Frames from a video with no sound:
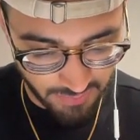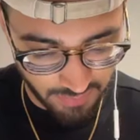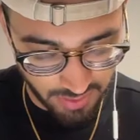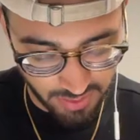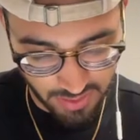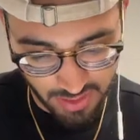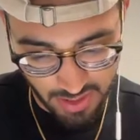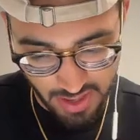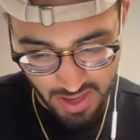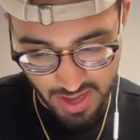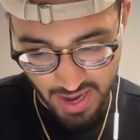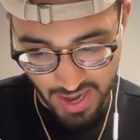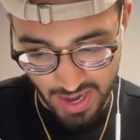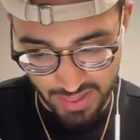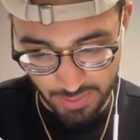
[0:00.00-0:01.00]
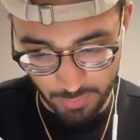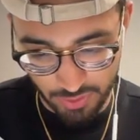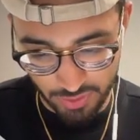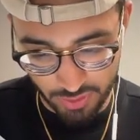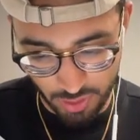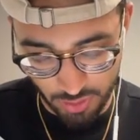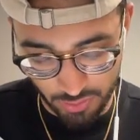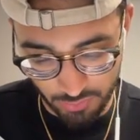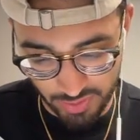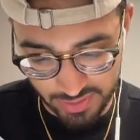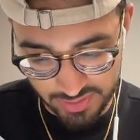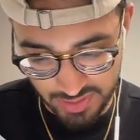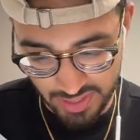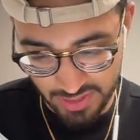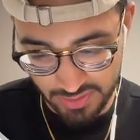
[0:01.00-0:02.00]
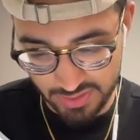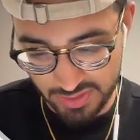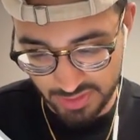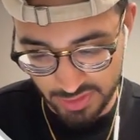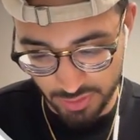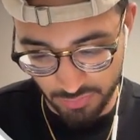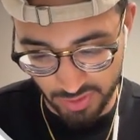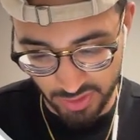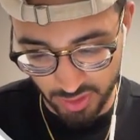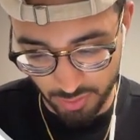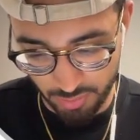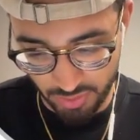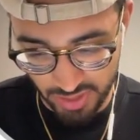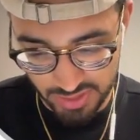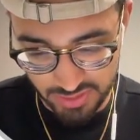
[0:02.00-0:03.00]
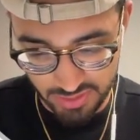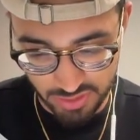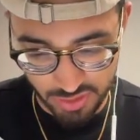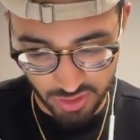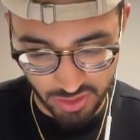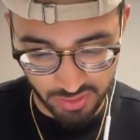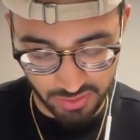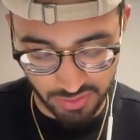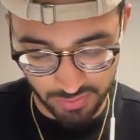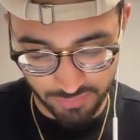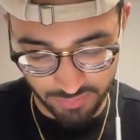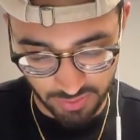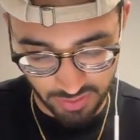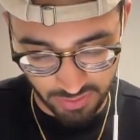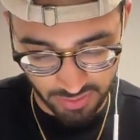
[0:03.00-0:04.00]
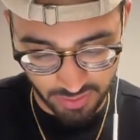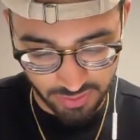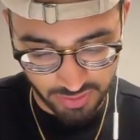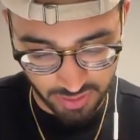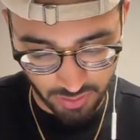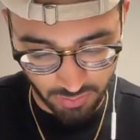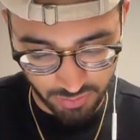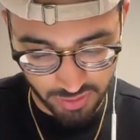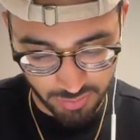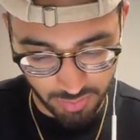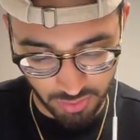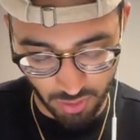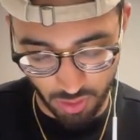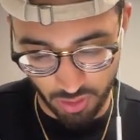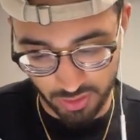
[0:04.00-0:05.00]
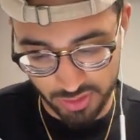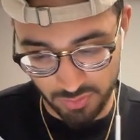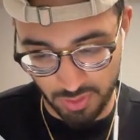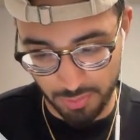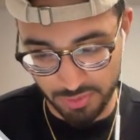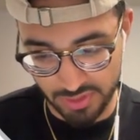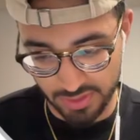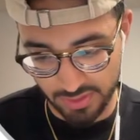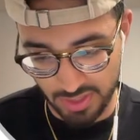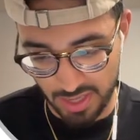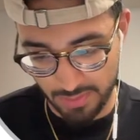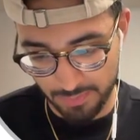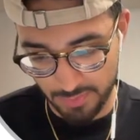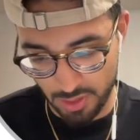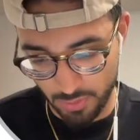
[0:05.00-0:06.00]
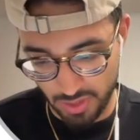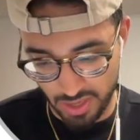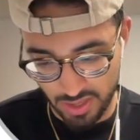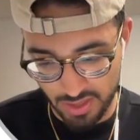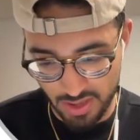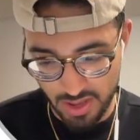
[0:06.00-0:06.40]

And then we're going to call the right side, this is the regular price of the shirt, nothing funny there, so we'll just put R to represent that, okay?